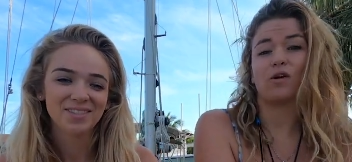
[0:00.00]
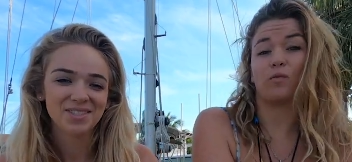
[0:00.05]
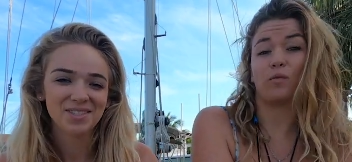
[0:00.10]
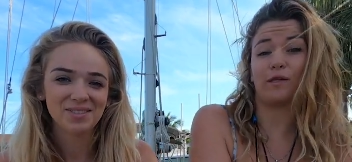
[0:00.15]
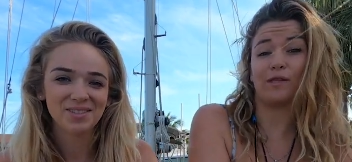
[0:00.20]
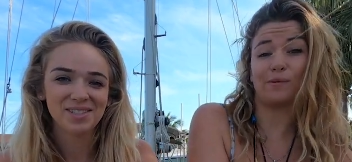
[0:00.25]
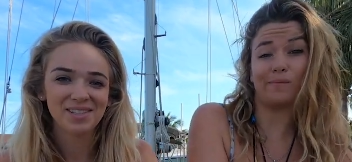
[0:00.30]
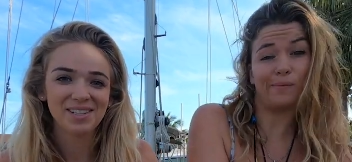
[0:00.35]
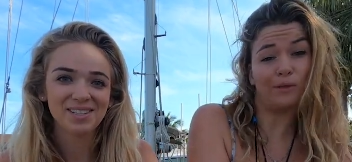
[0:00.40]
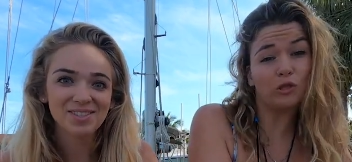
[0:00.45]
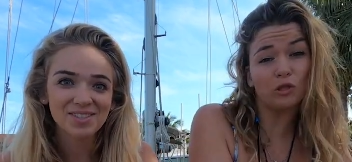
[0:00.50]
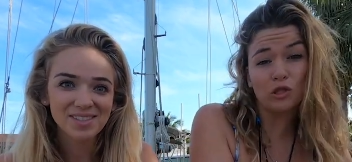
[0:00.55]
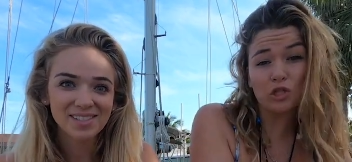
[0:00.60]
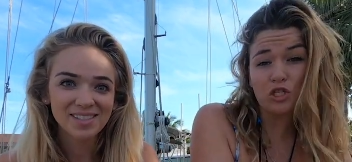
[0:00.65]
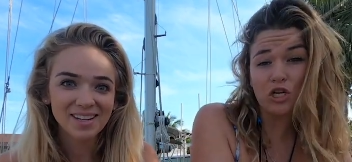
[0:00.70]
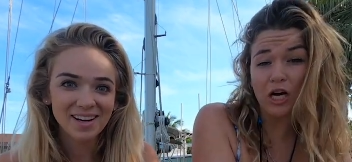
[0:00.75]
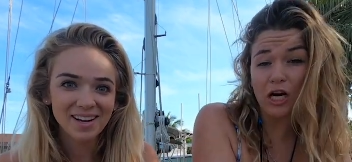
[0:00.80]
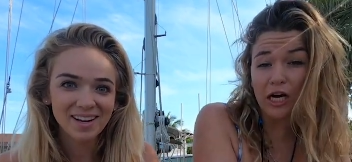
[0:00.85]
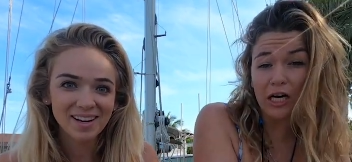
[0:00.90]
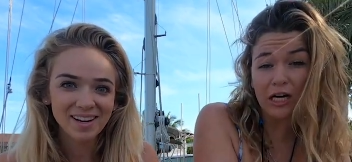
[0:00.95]
Speaker 1: which was
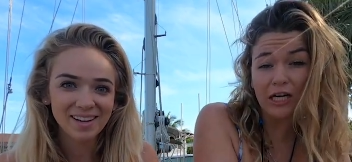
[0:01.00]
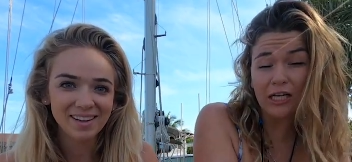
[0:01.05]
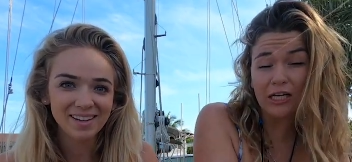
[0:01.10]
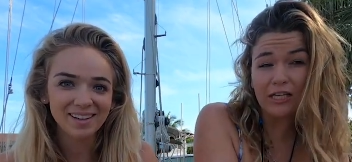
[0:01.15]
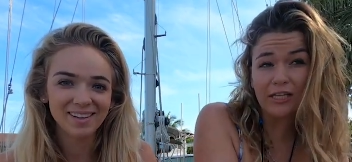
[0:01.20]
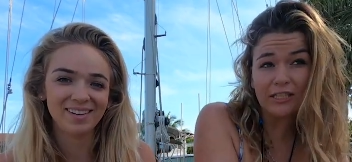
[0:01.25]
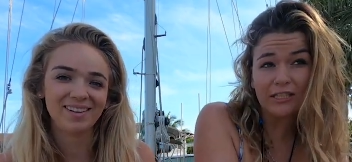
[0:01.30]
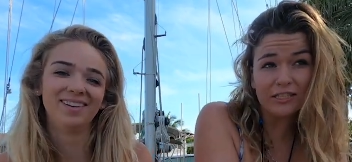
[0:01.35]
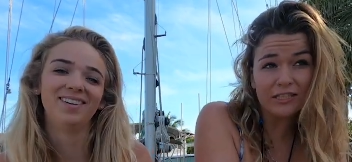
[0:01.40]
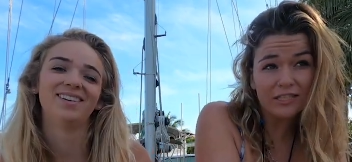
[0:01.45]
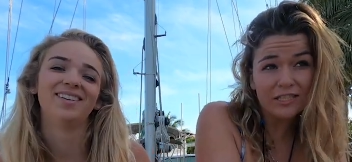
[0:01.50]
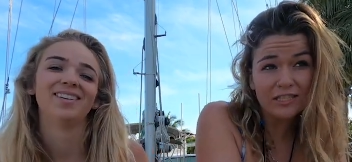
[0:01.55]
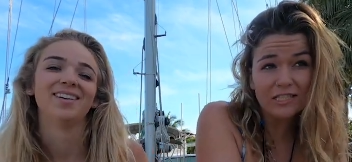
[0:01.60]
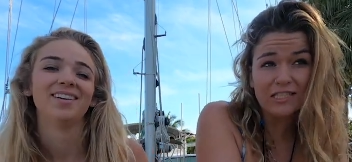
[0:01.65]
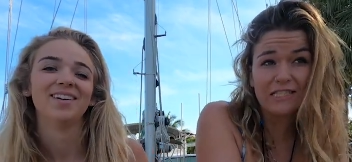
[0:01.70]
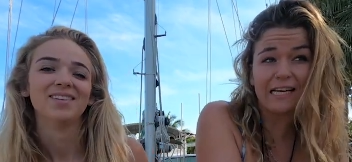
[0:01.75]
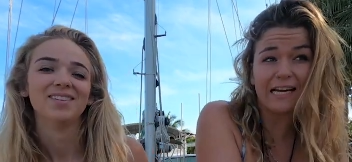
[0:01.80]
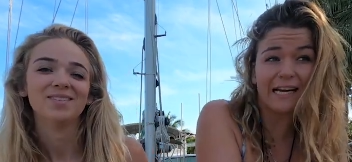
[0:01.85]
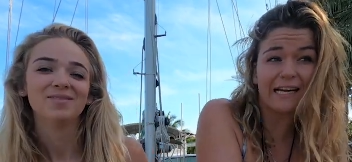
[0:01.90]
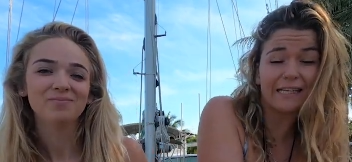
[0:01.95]
interesting.
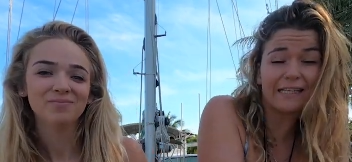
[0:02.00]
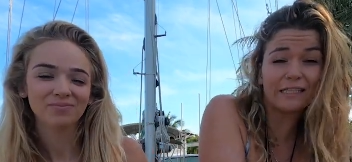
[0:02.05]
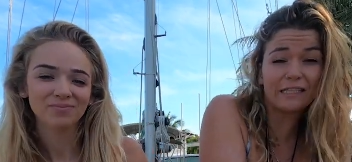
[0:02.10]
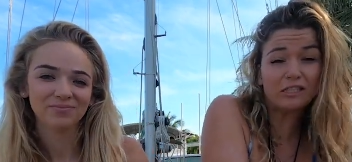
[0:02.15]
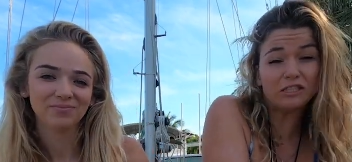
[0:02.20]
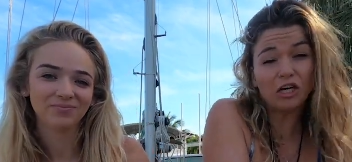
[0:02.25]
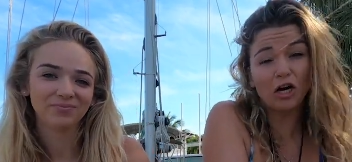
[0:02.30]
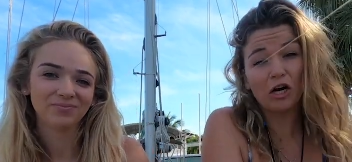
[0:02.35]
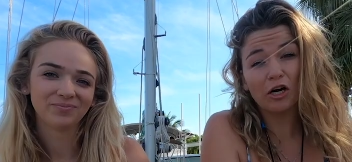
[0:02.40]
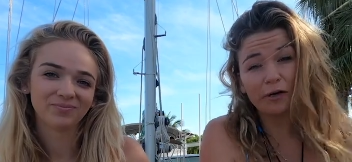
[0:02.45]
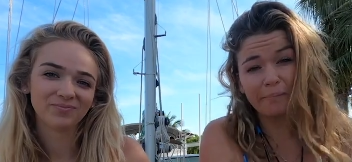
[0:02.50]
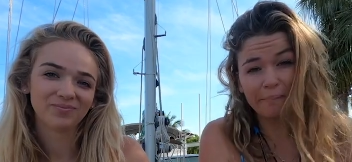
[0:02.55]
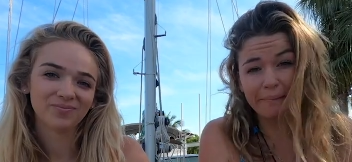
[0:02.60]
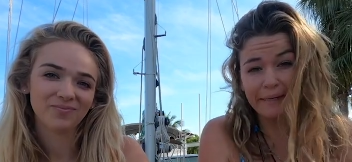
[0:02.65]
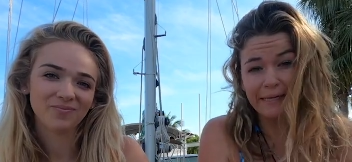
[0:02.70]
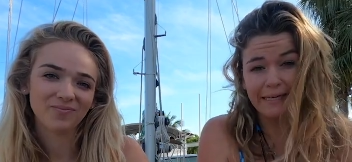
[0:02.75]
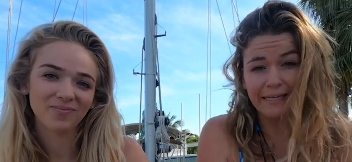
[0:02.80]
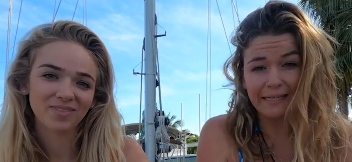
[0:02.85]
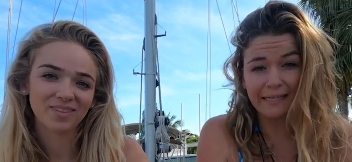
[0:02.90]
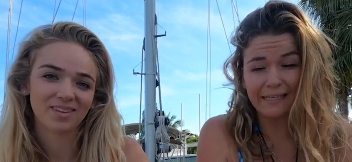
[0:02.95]
and the
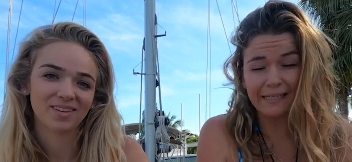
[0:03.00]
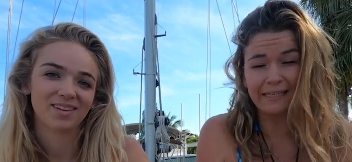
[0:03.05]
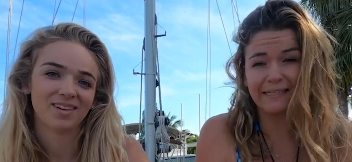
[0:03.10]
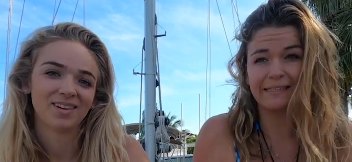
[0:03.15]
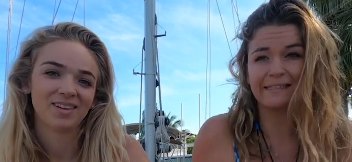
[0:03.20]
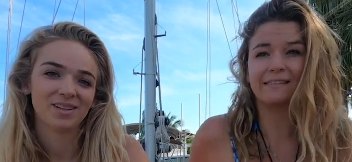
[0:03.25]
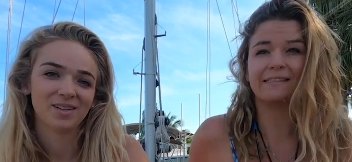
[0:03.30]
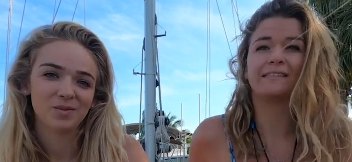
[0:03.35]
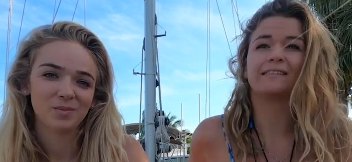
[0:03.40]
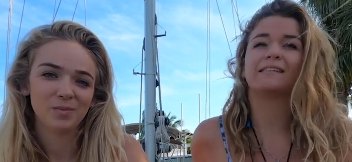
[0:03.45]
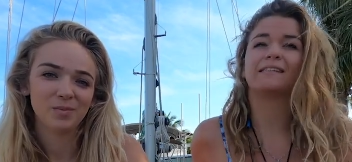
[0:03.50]
tarpon.